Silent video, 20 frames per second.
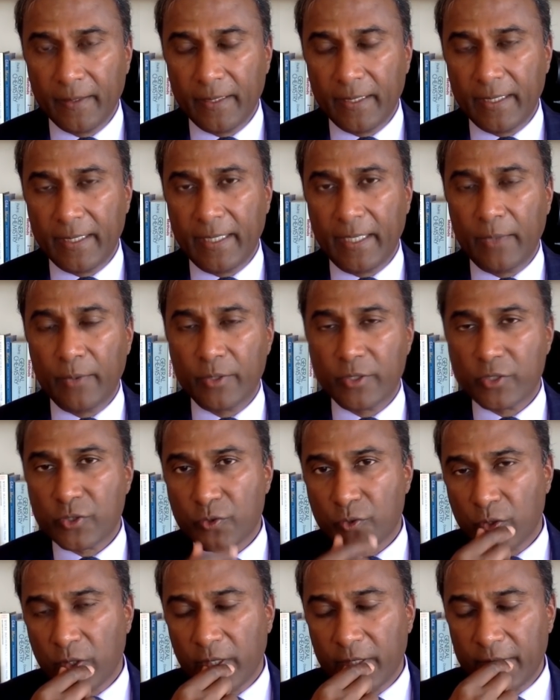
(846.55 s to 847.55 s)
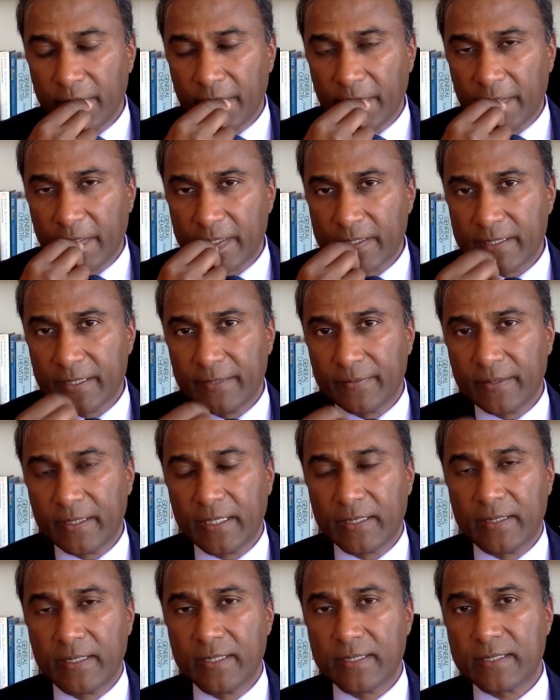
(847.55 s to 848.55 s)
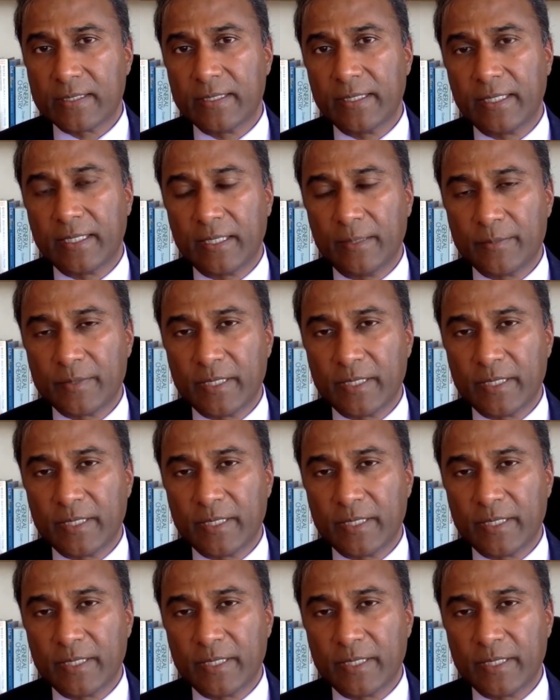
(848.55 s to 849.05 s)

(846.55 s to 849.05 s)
And how extraordinary is it that this thing comes